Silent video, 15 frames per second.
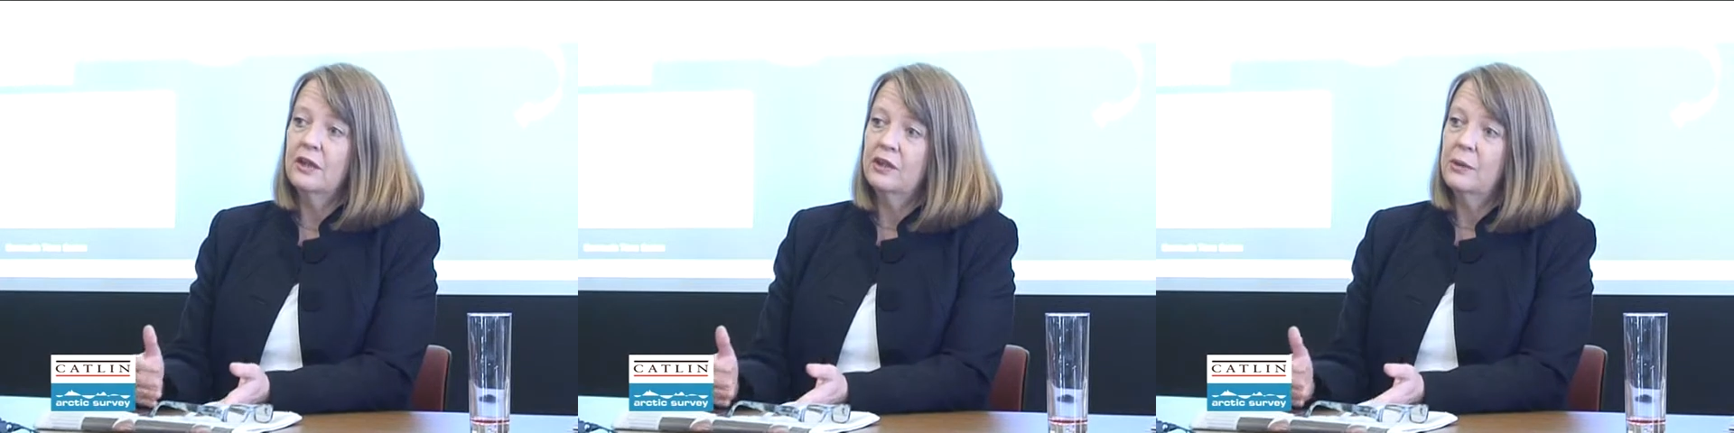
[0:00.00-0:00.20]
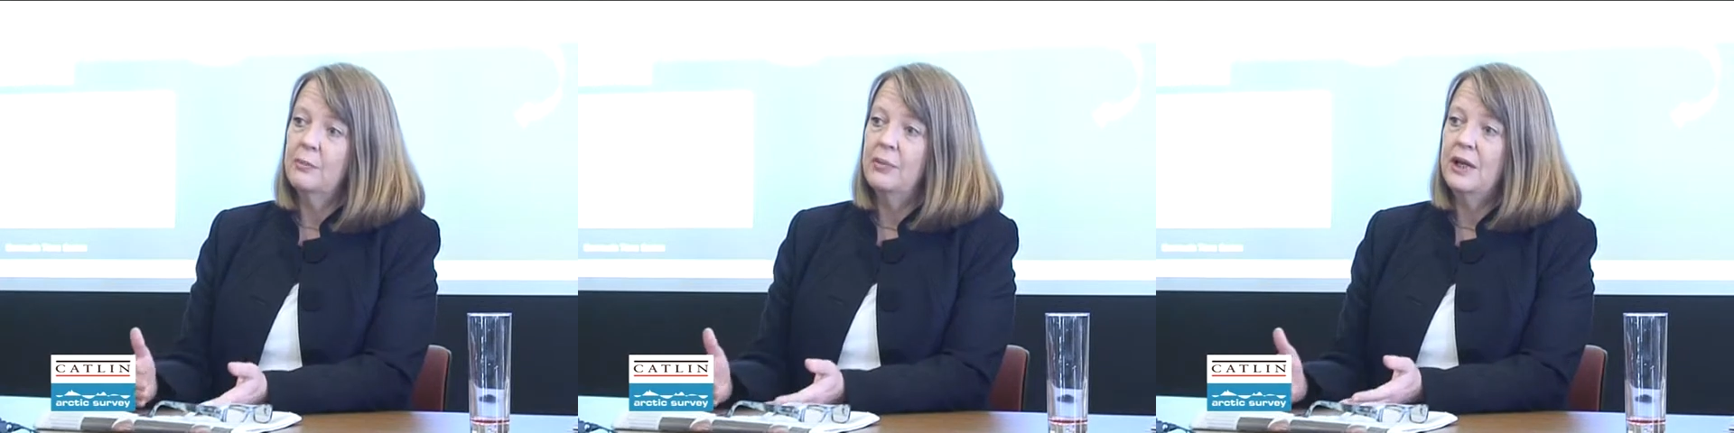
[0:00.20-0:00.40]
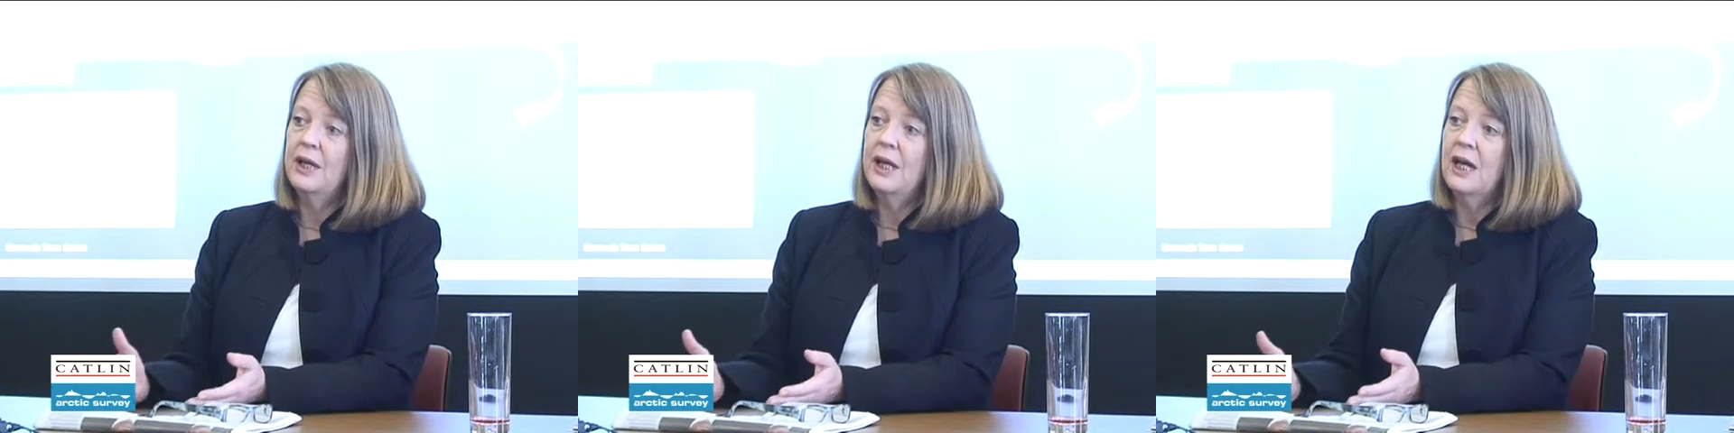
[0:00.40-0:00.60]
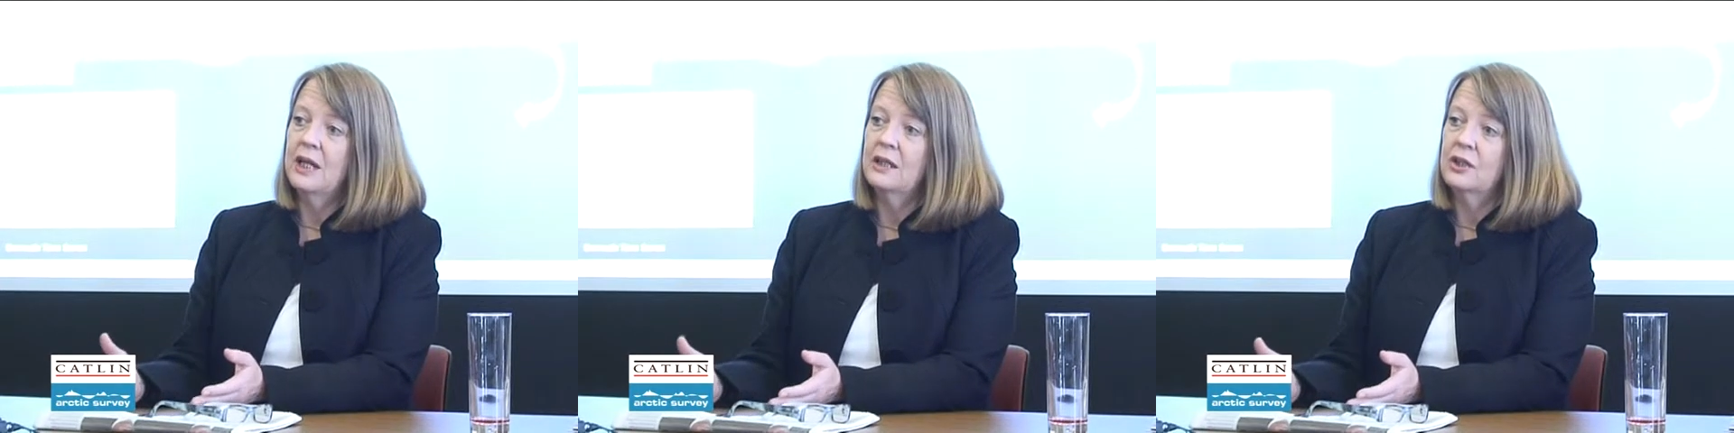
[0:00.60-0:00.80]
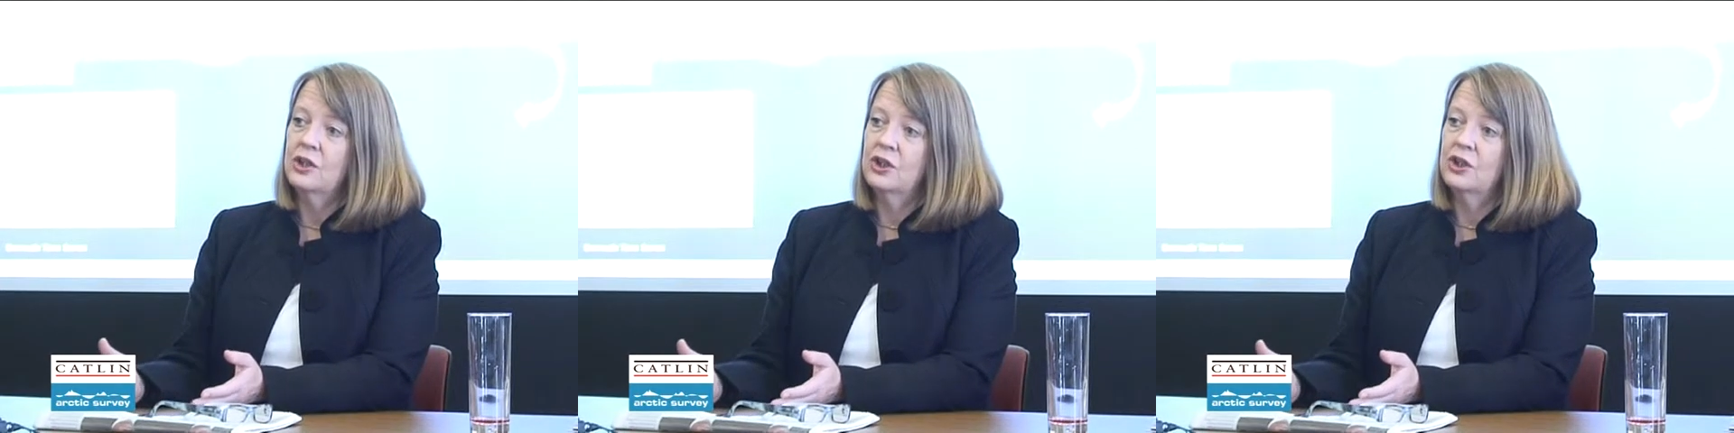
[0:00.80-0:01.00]
the
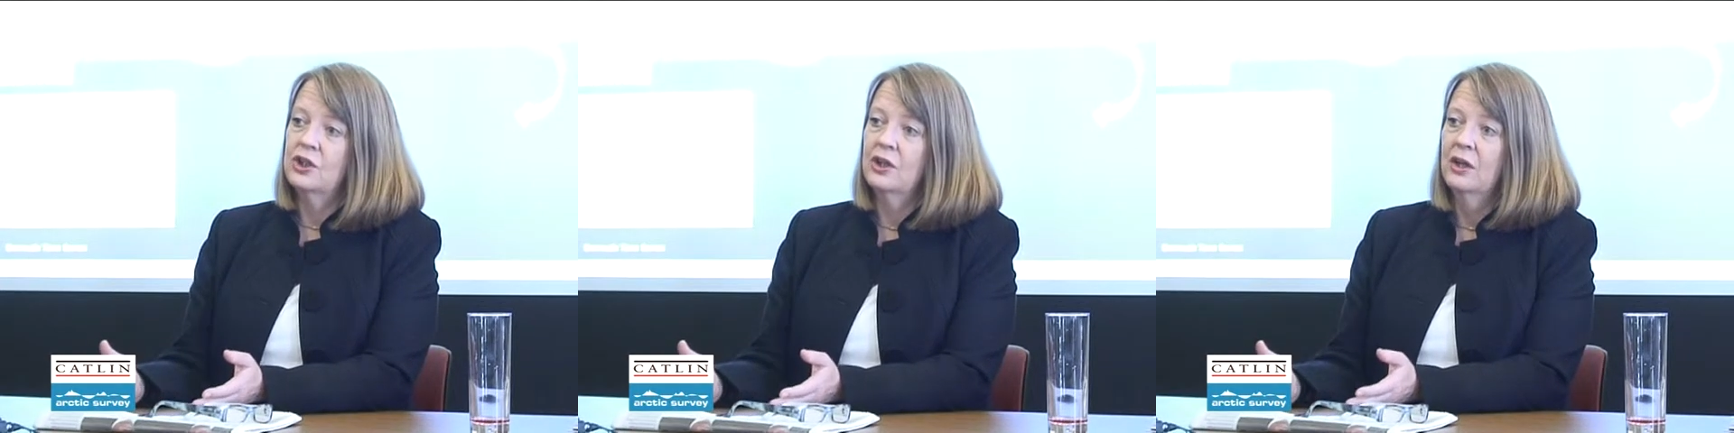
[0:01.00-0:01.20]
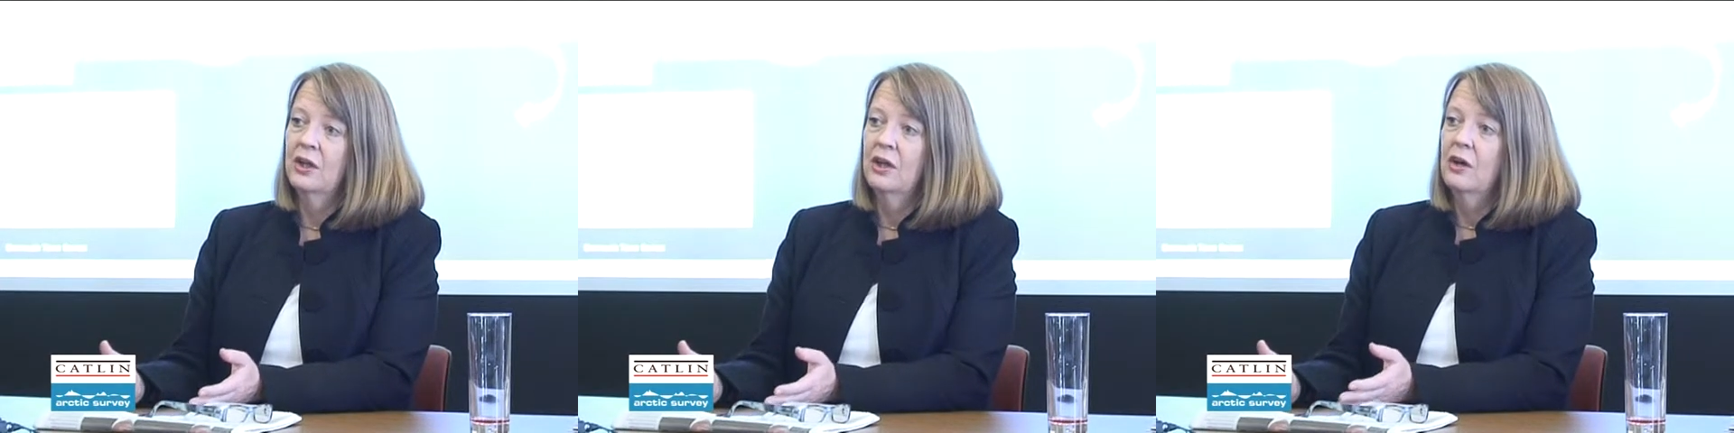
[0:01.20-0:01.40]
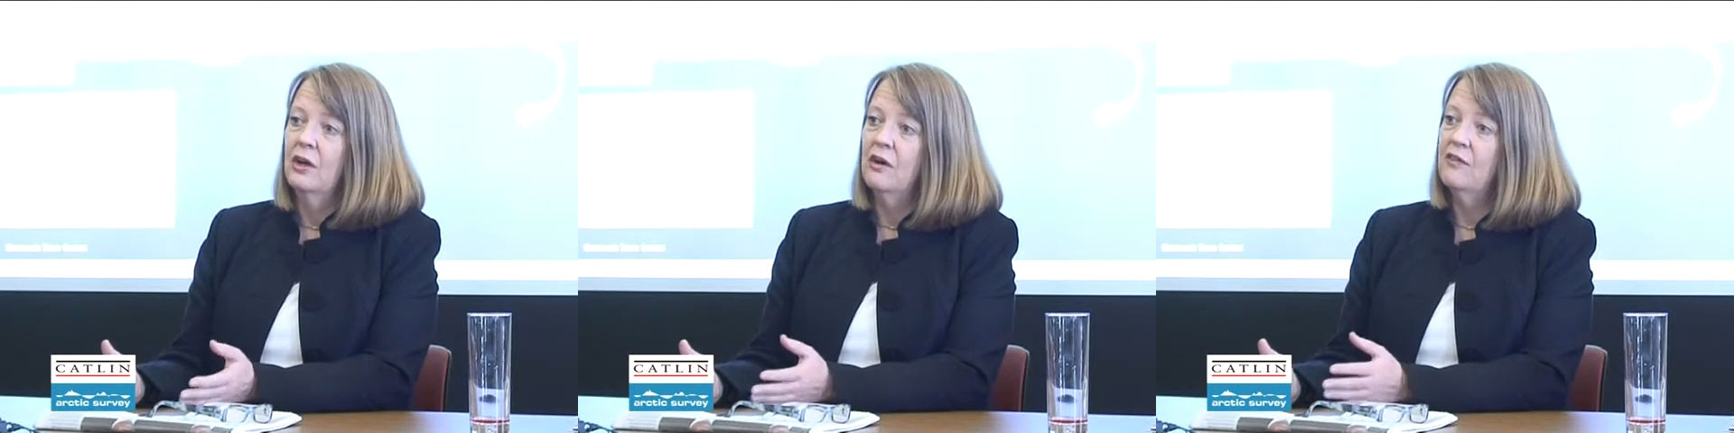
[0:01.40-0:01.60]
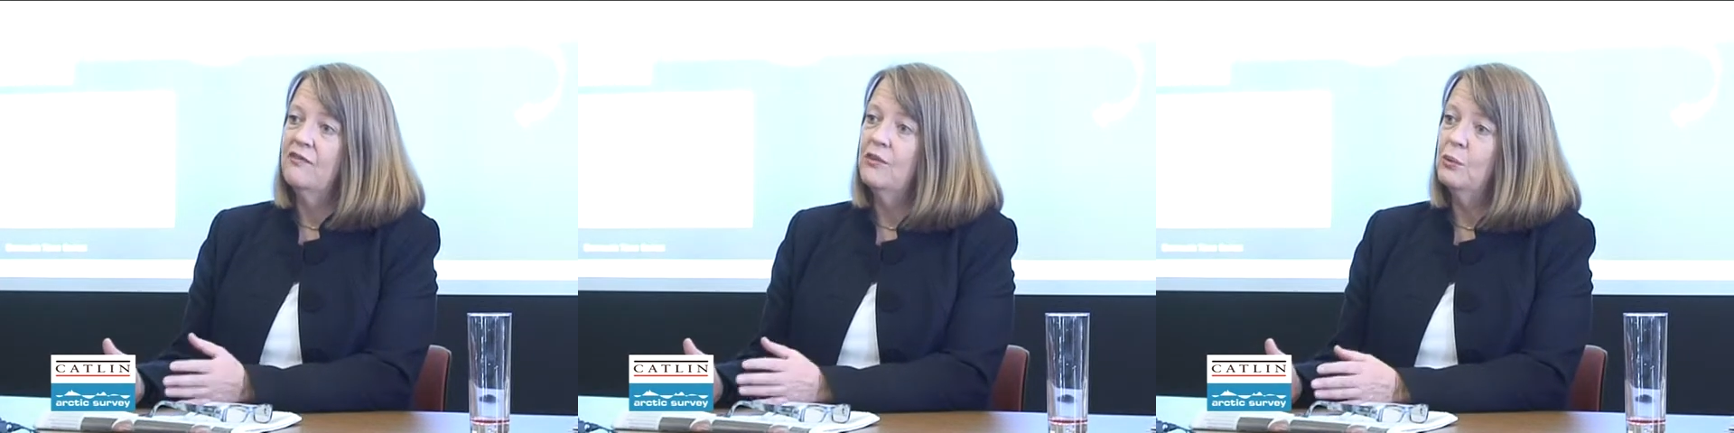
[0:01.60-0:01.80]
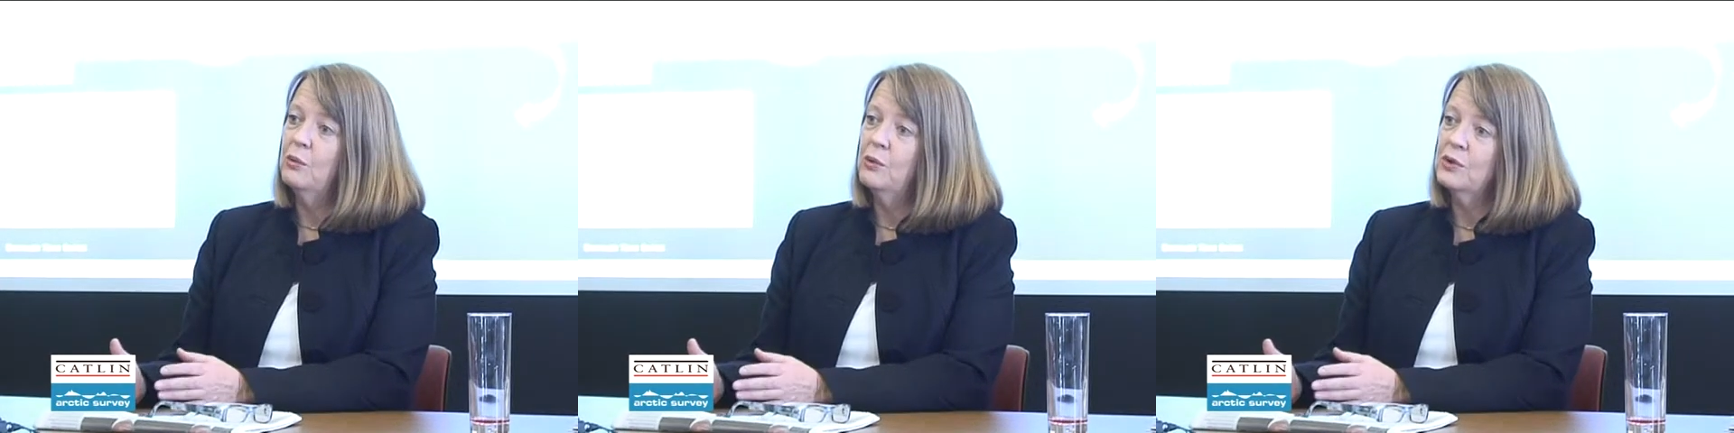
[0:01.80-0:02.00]
pH of
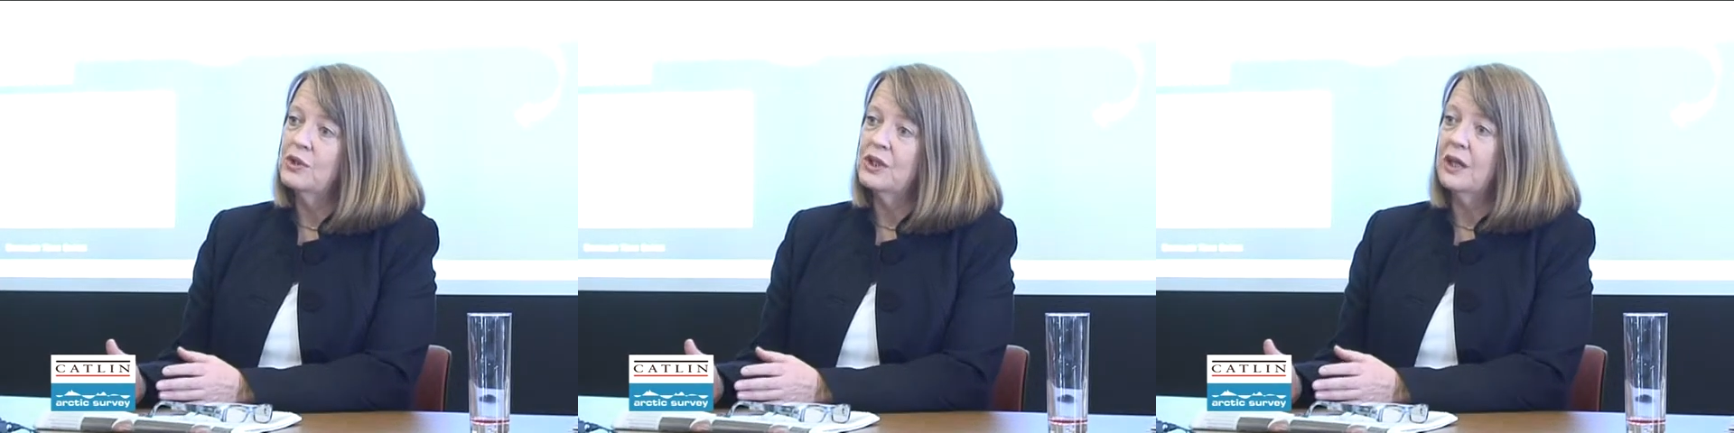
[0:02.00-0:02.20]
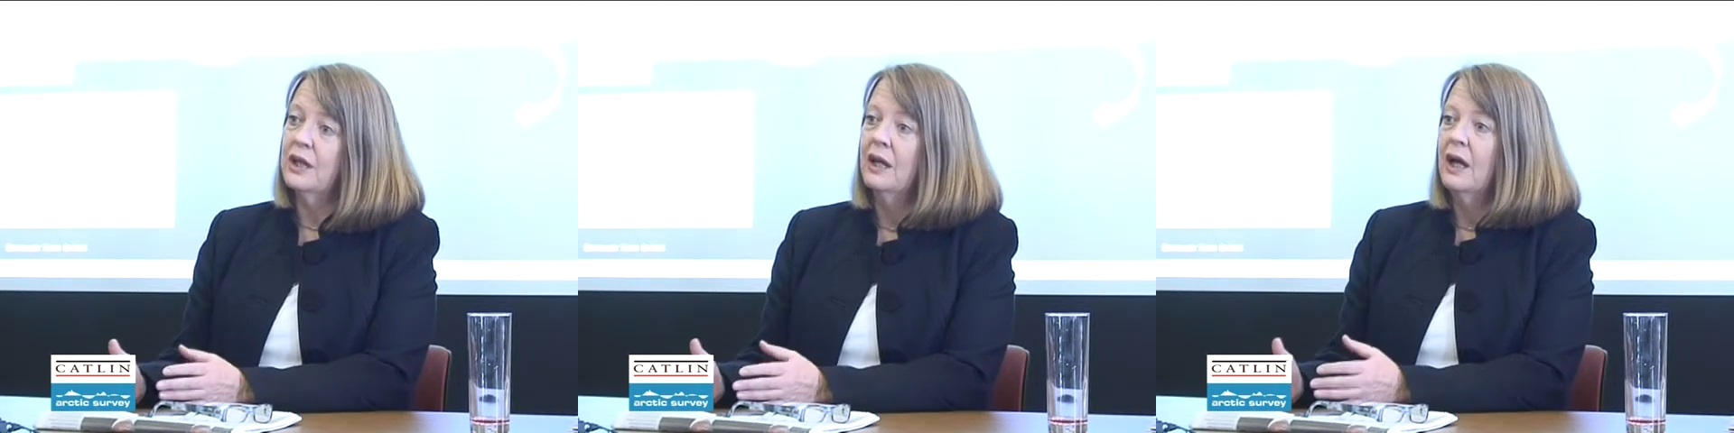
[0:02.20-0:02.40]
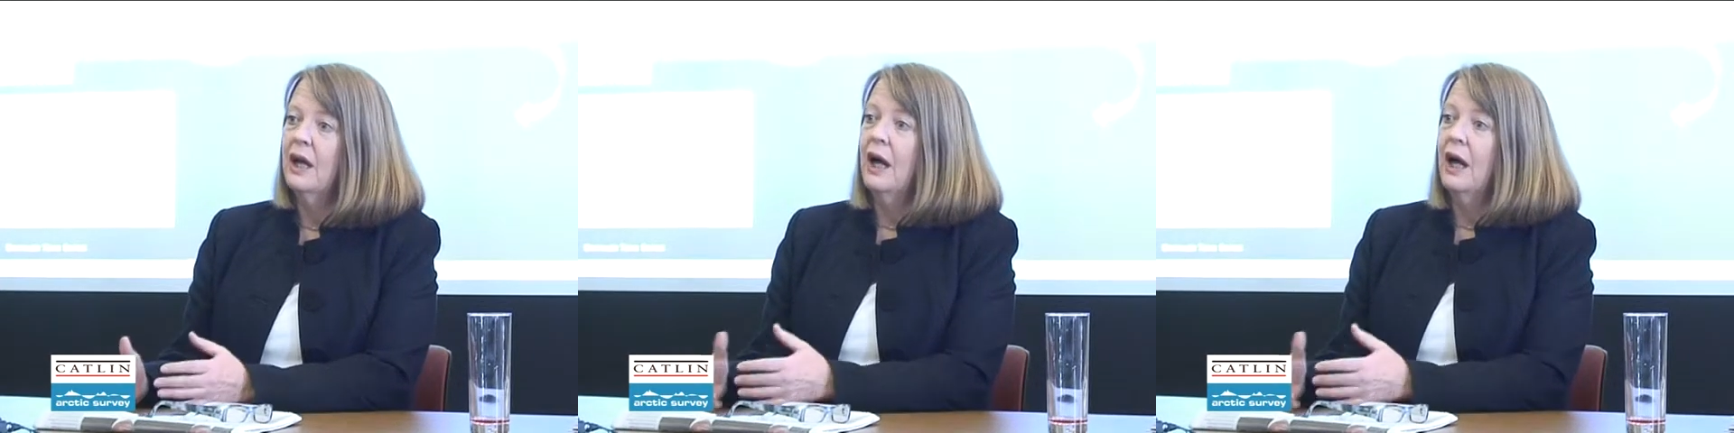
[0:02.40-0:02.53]
the water.